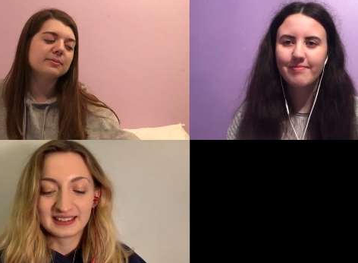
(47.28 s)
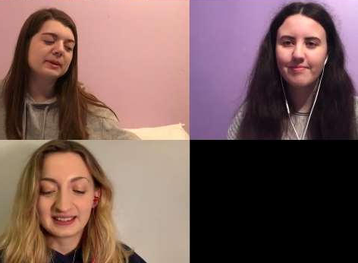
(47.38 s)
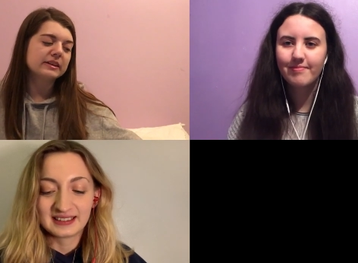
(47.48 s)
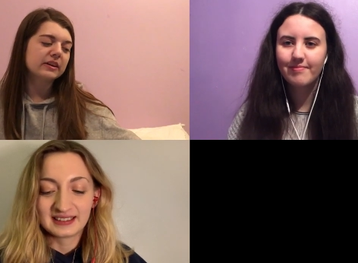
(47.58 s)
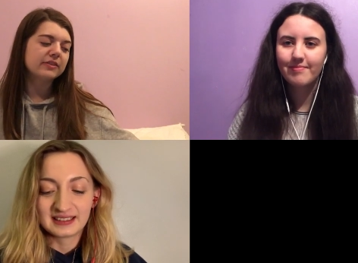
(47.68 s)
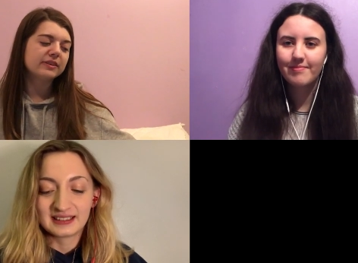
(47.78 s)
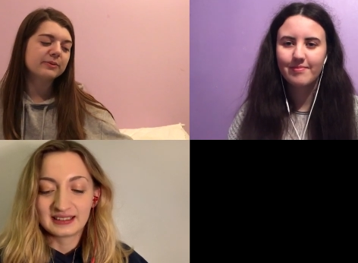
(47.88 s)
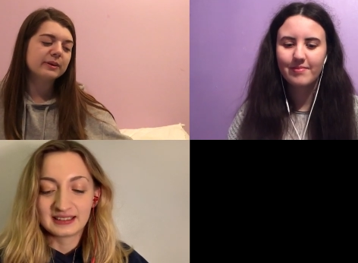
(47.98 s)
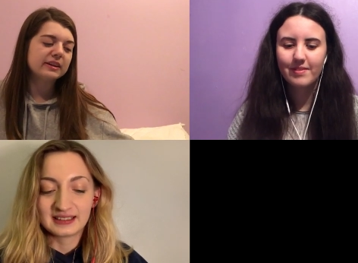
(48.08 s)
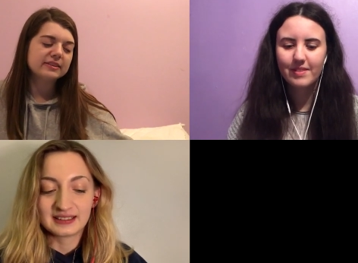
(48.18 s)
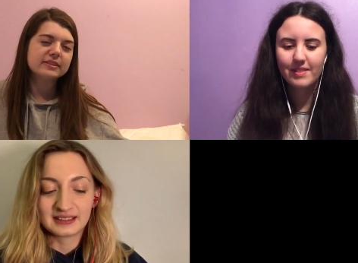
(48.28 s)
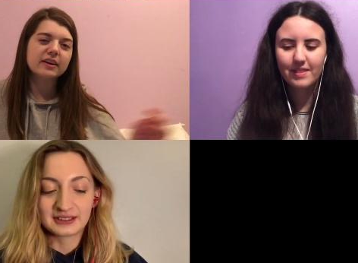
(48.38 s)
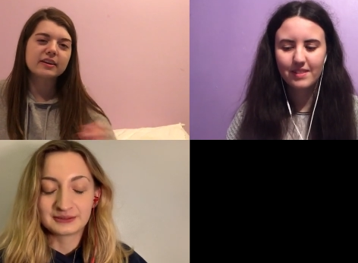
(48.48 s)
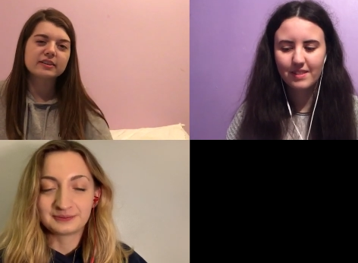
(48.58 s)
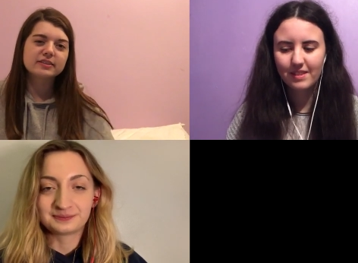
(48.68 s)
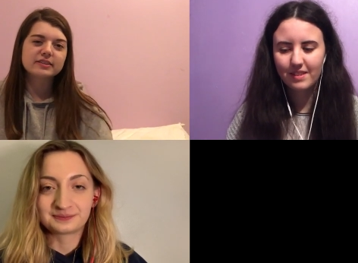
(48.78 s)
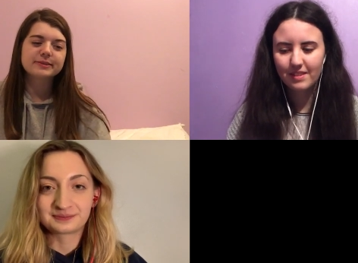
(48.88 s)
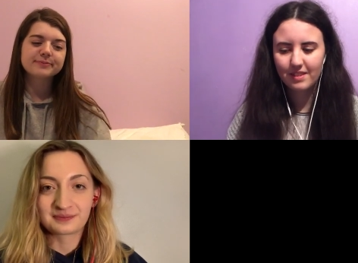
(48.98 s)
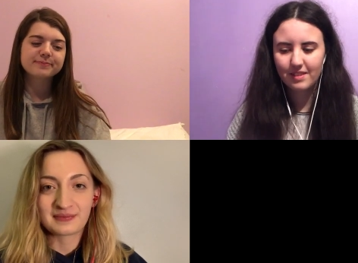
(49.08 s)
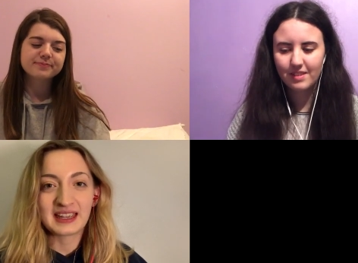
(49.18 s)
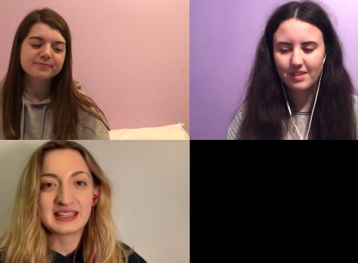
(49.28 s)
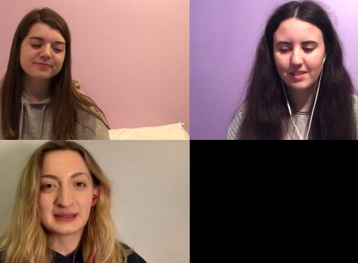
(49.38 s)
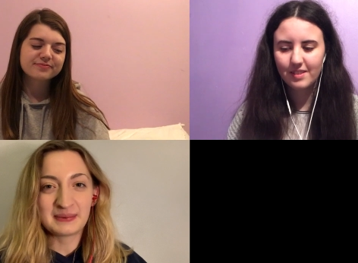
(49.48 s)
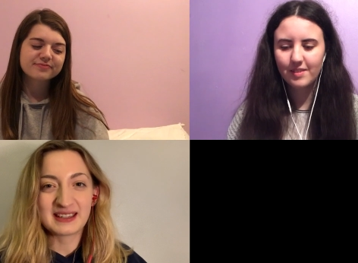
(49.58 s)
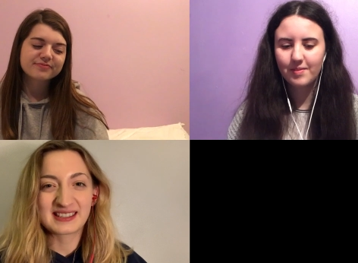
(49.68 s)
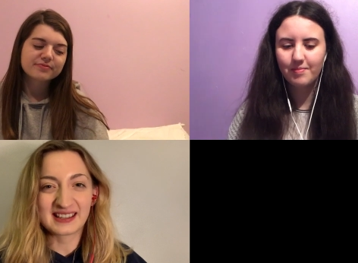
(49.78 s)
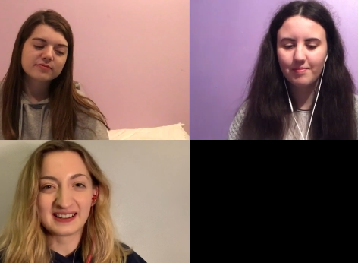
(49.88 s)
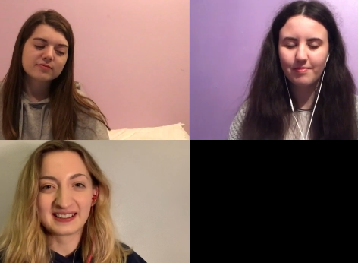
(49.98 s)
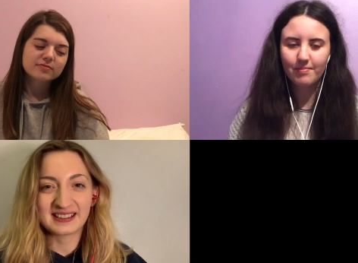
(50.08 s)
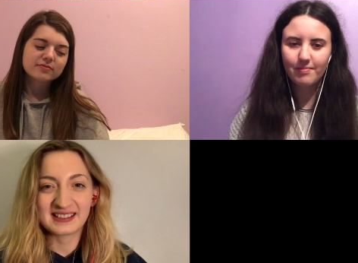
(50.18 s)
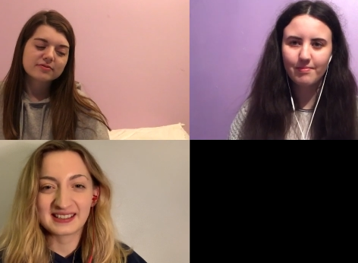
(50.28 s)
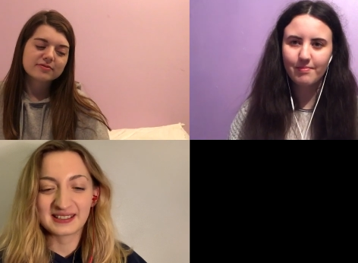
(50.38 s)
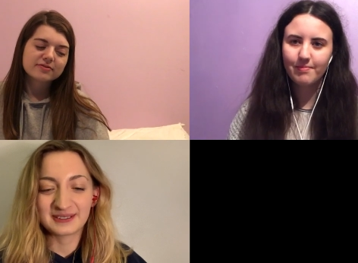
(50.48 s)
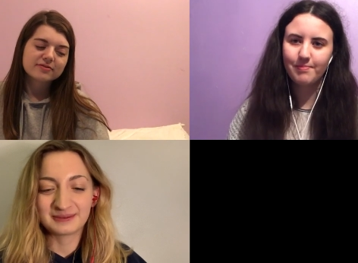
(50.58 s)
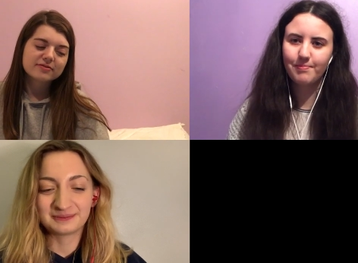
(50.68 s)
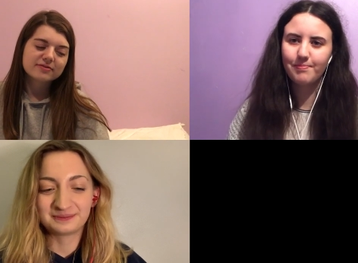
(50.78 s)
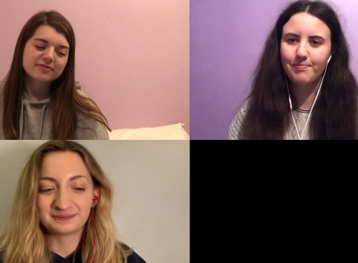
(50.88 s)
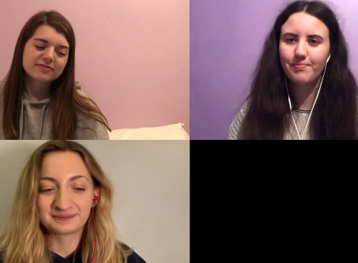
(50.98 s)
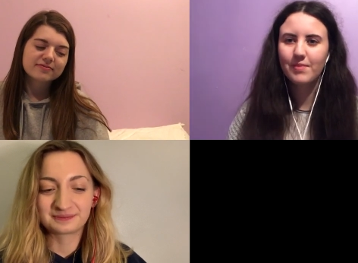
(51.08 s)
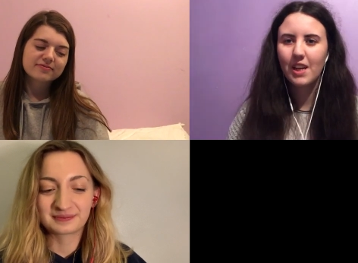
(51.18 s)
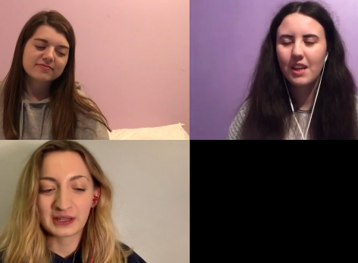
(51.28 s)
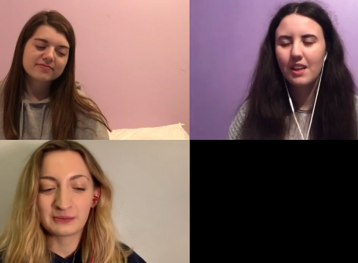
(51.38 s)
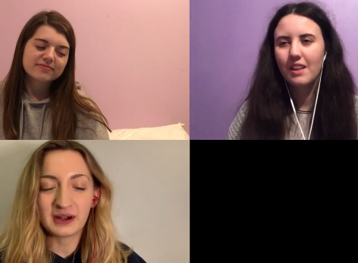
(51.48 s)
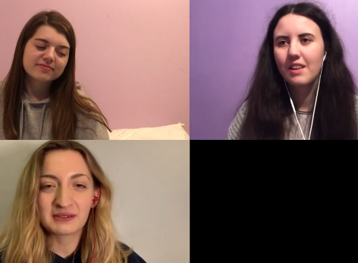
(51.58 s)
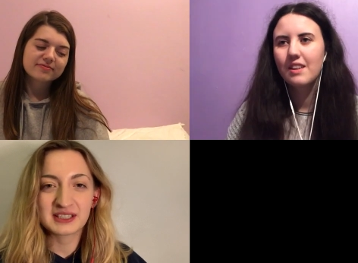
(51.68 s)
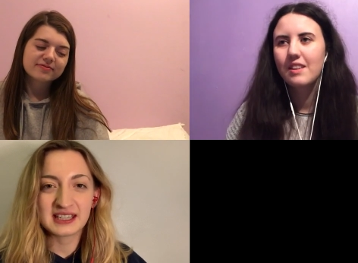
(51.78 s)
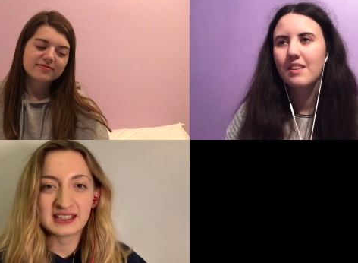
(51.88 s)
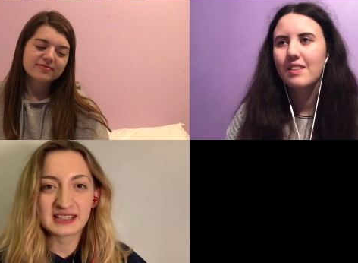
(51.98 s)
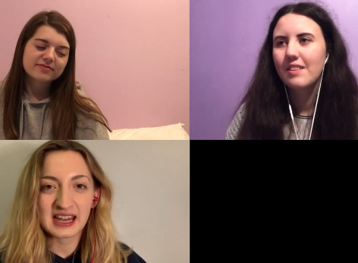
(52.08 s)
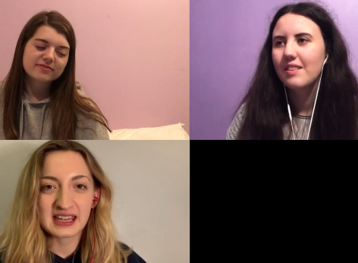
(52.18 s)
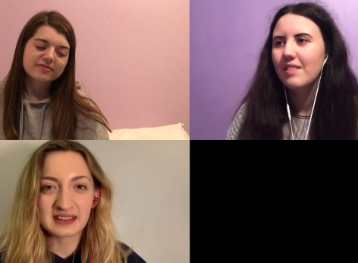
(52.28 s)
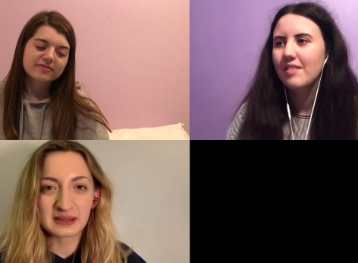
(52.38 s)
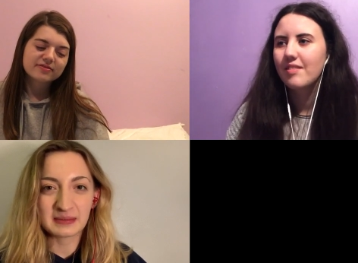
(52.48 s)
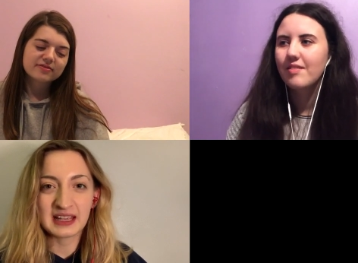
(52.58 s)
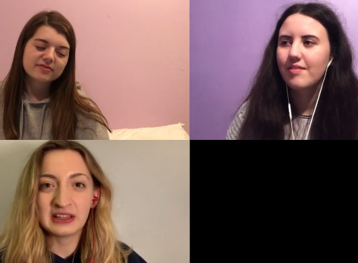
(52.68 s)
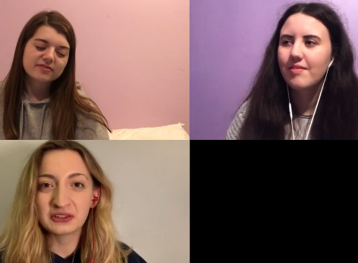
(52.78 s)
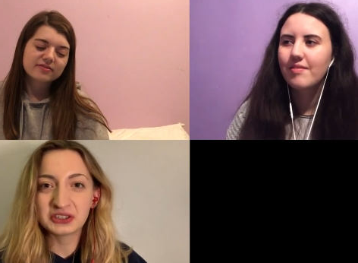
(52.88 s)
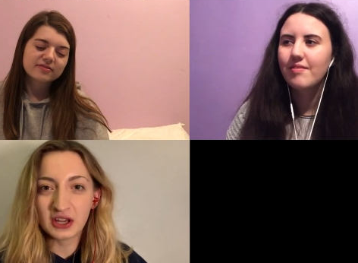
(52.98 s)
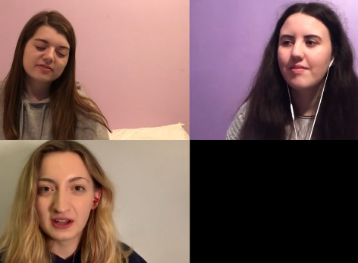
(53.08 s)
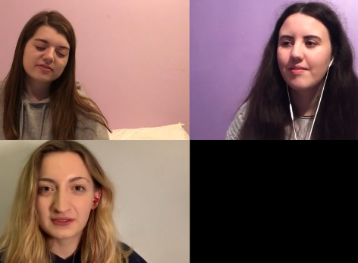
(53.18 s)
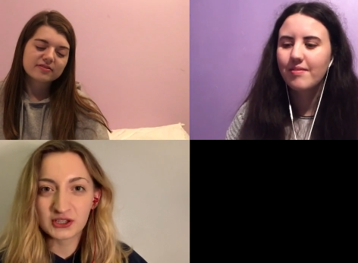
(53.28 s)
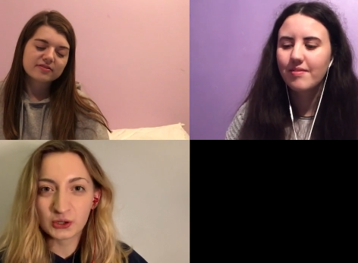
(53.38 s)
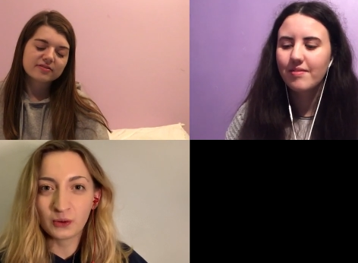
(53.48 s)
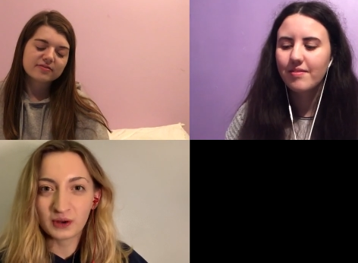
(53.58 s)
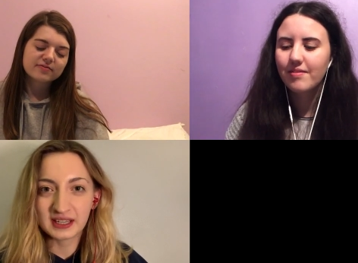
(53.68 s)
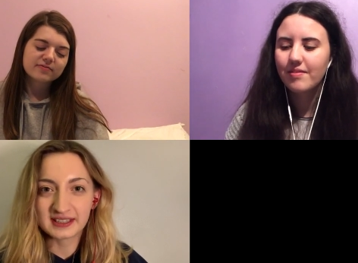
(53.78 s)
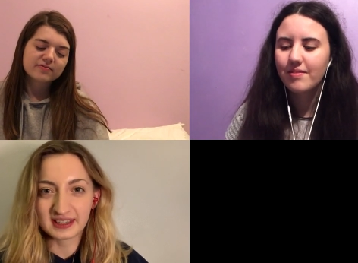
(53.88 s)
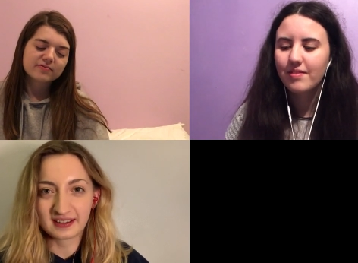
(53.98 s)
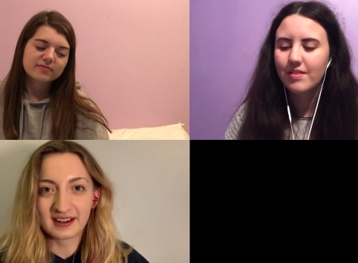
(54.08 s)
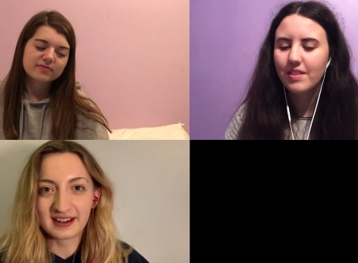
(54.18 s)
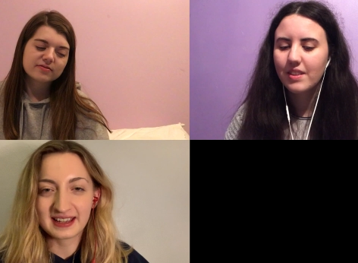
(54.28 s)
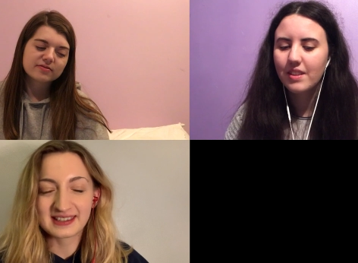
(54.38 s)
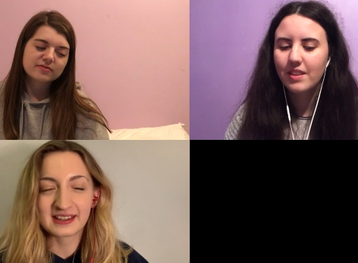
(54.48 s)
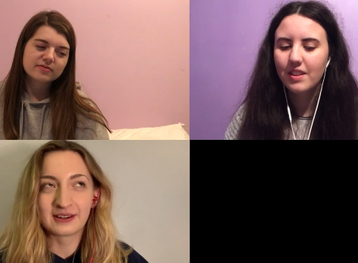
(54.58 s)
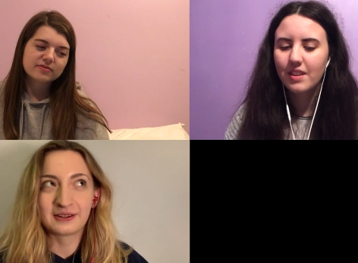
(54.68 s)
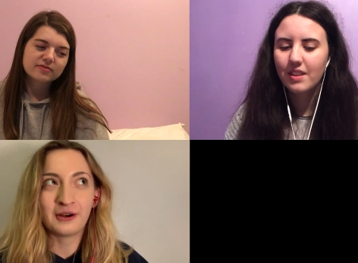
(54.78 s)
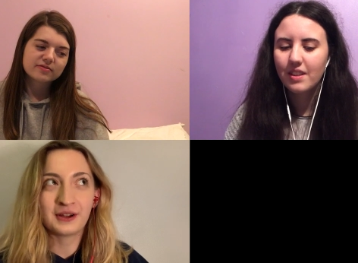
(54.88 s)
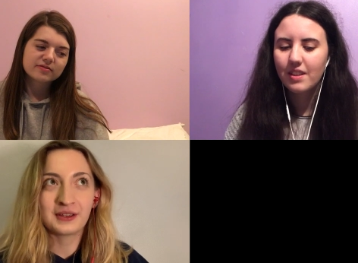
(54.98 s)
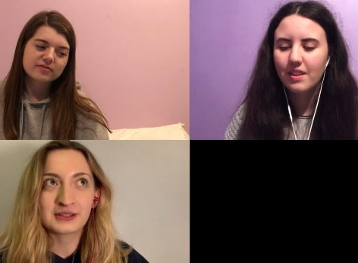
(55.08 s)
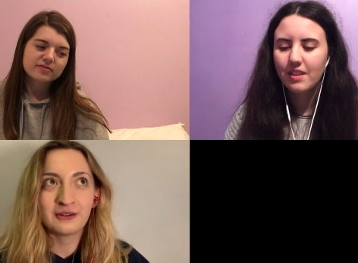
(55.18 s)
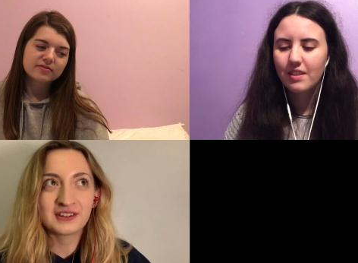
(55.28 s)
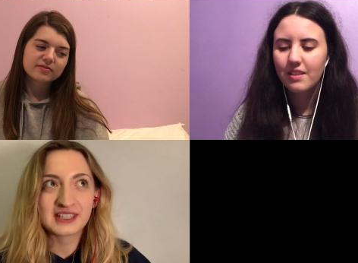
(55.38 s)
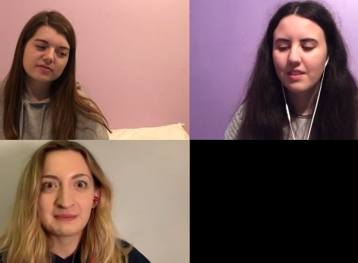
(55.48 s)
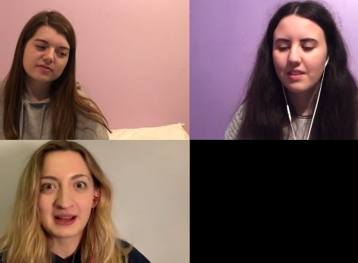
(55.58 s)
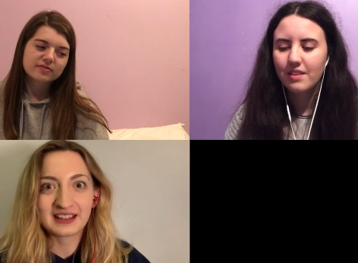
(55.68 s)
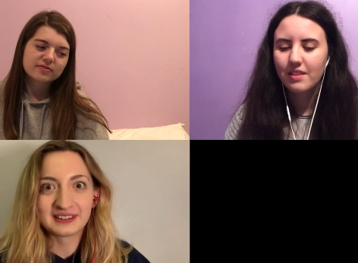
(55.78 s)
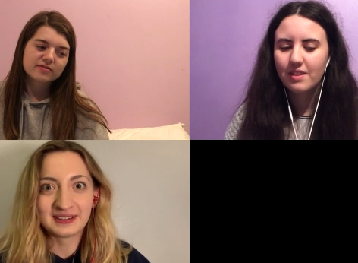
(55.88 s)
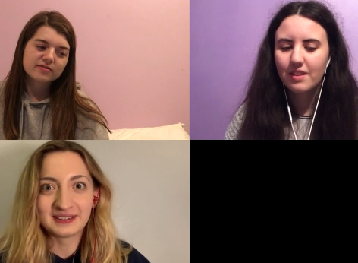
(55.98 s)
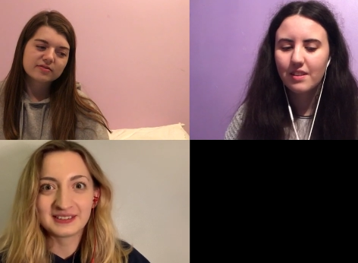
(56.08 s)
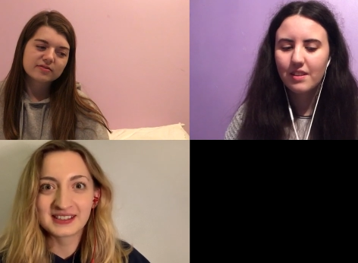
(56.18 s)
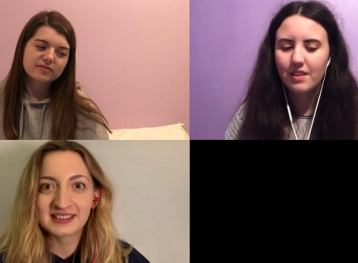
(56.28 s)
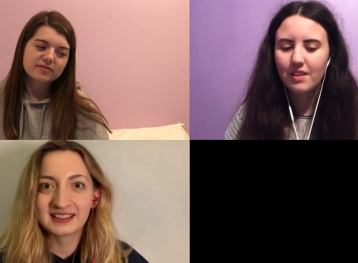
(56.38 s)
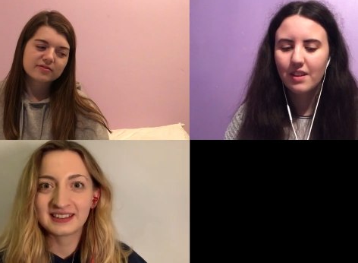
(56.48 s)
Speaker 1: a bit. I think Willie's sus. He's a bit sus.
Speaker 2: Mm. Why would he take them? He looked nervous talking to the guy, so he's obviously bad news.